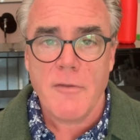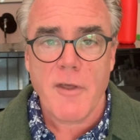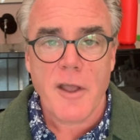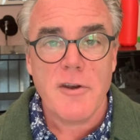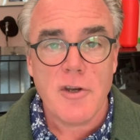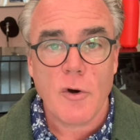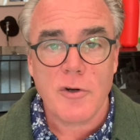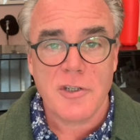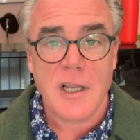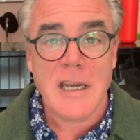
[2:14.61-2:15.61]
They are
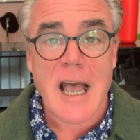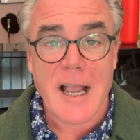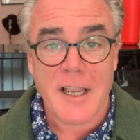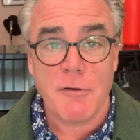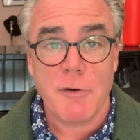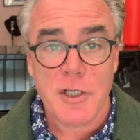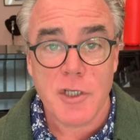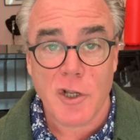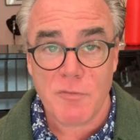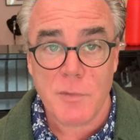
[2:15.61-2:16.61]
not an accurate
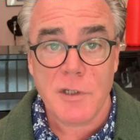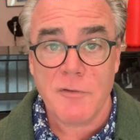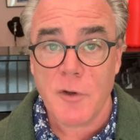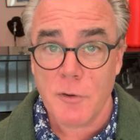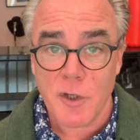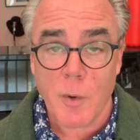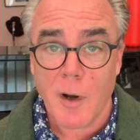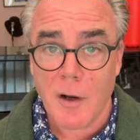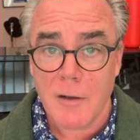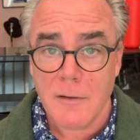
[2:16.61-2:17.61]
judgment of who you
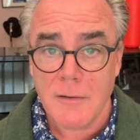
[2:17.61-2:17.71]
are.